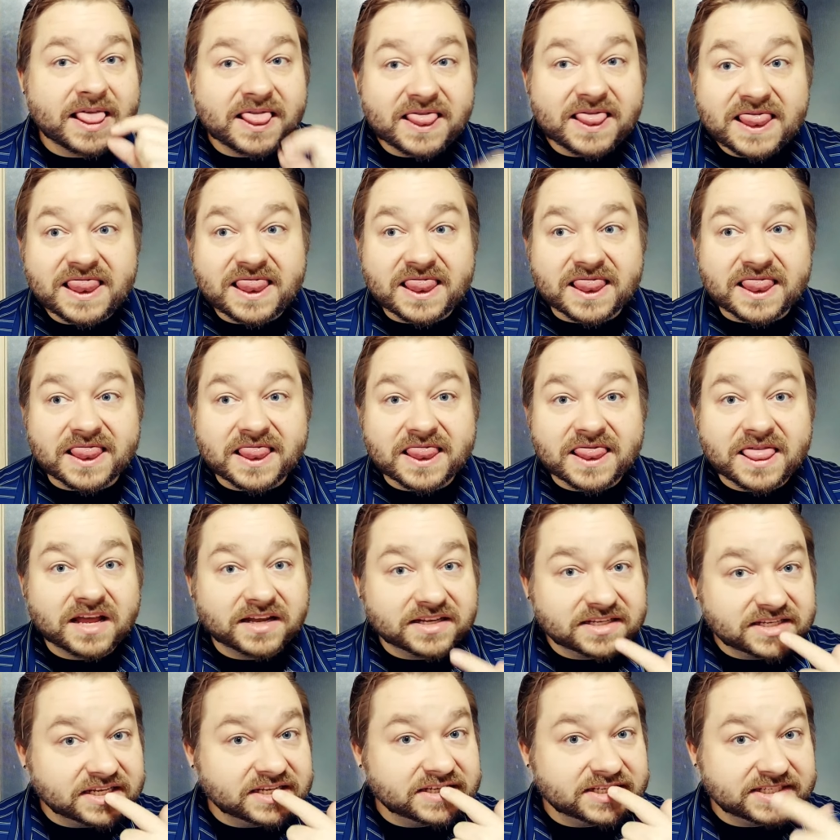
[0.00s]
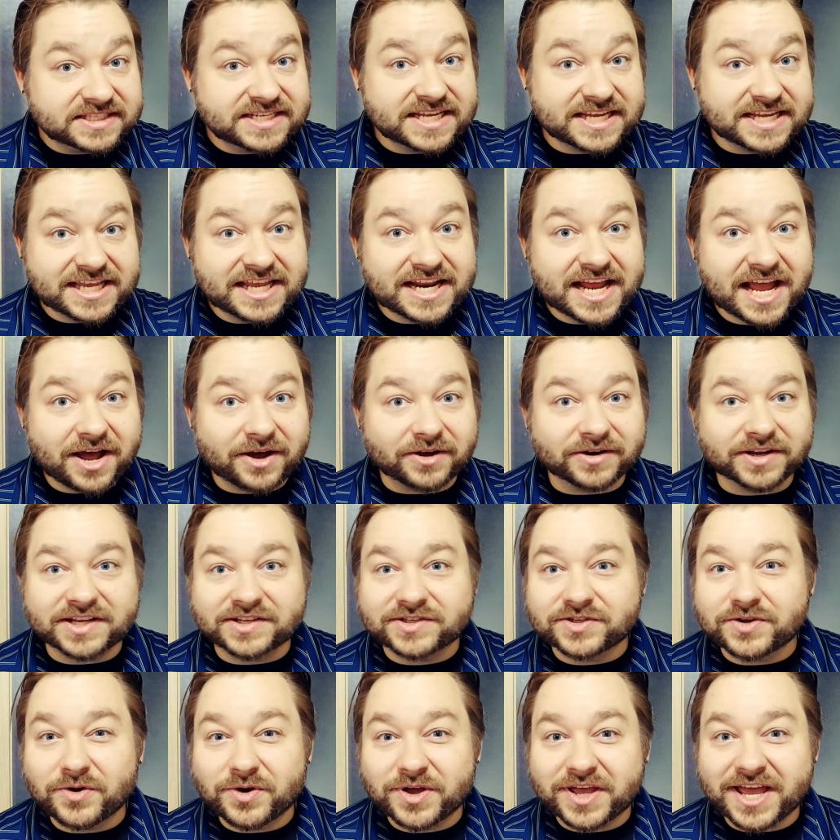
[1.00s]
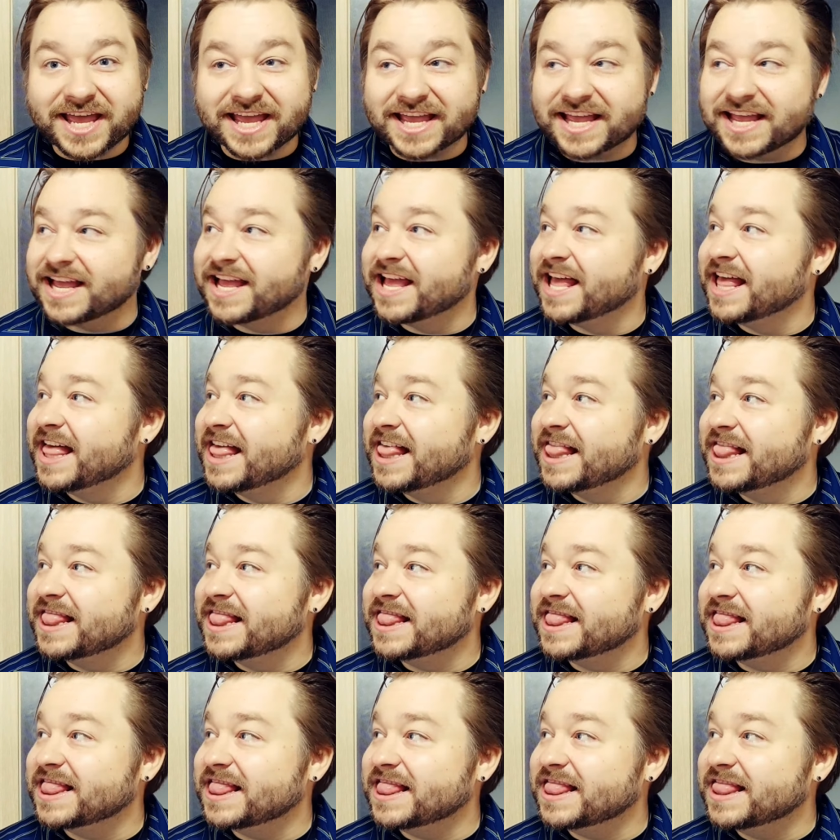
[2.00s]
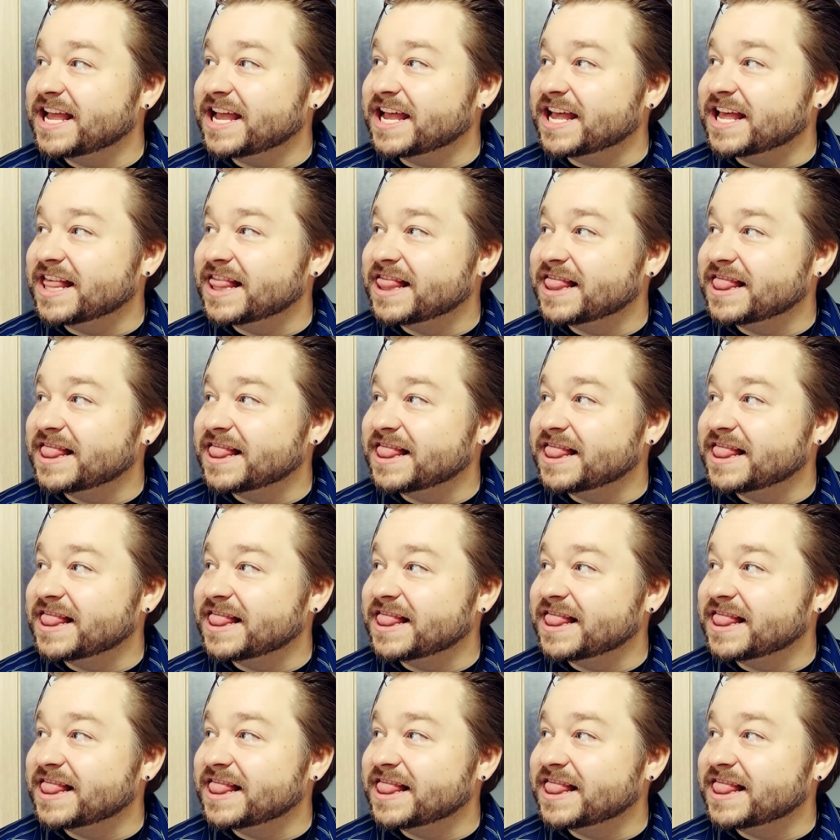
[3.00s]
Mm, Stick it out. It's okay. La,